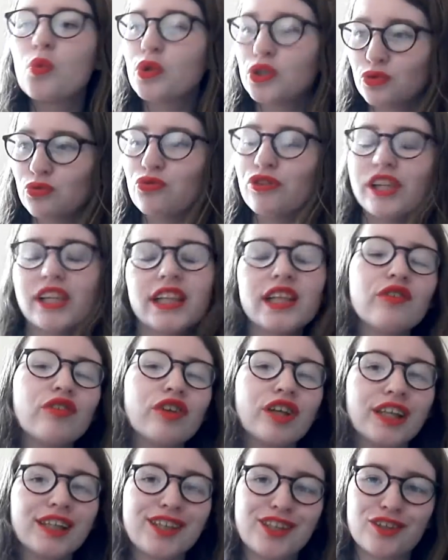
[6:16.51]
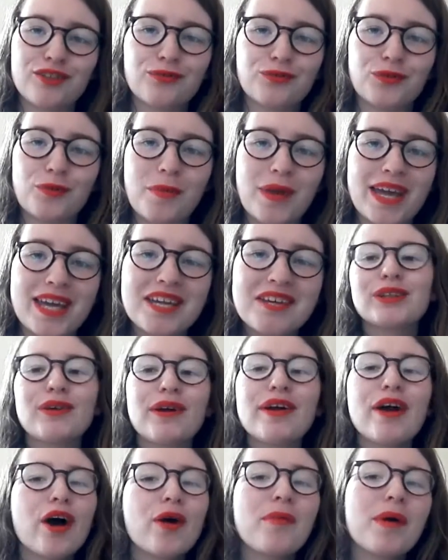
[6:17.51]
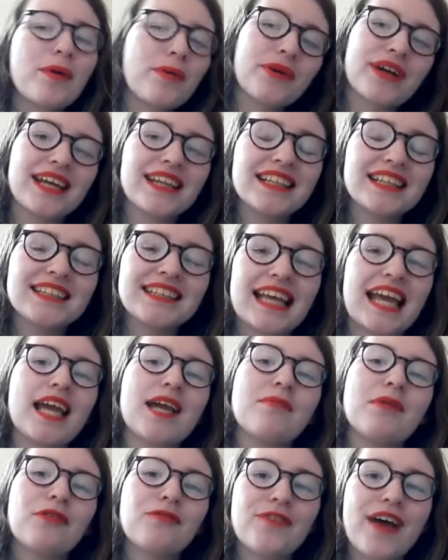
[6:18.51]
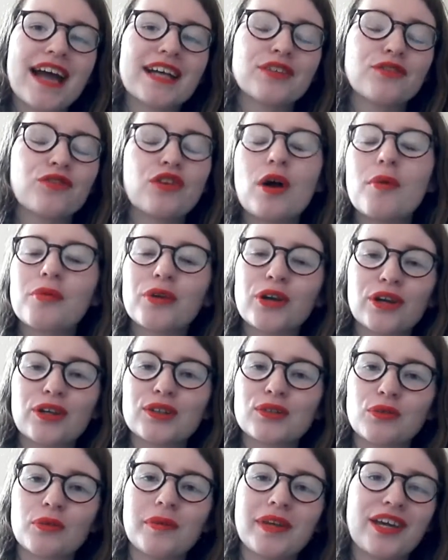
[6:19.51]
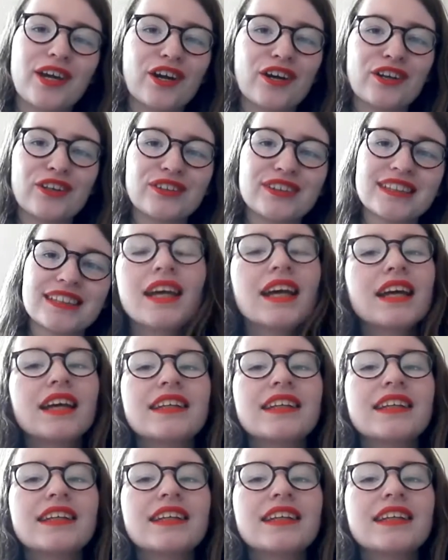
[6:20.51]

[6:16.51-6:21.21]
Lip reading: was really, really good for me. So I hope I will get the same effect from Girls Will Be Girls.